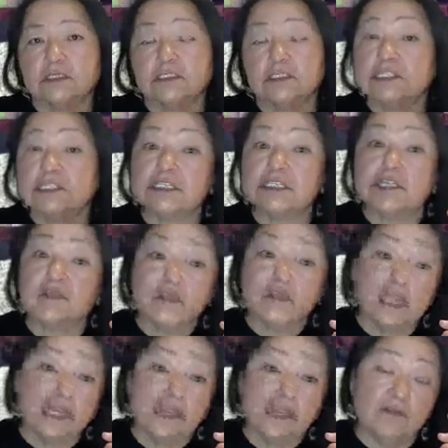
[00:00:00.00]

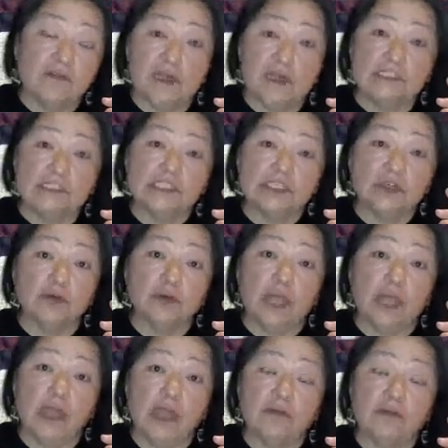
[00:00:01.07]
significant events in your
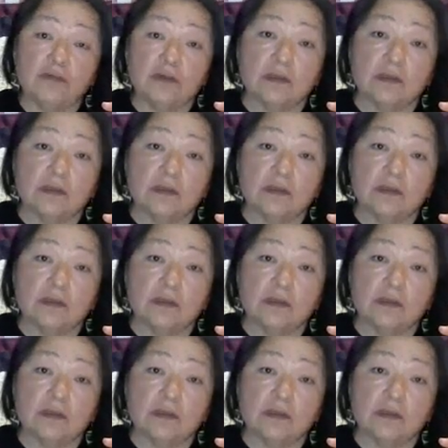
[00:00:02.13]
life.